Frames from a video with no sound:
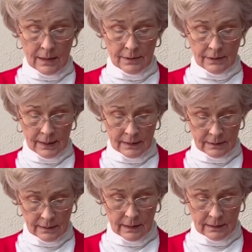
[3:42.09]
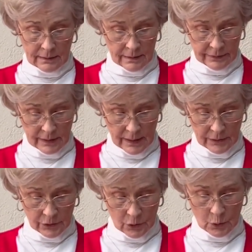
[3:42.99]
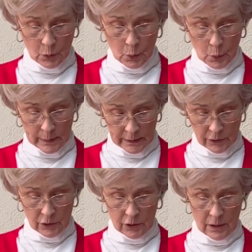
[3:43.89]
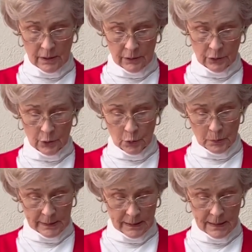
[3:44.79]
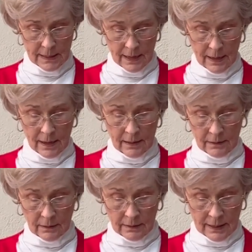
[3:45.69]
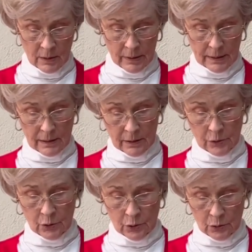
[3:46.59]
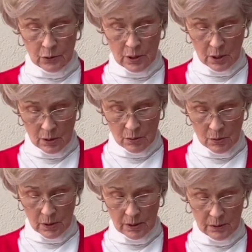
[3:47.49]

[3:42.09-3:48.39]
thus living as you wish us to be and allowing us to know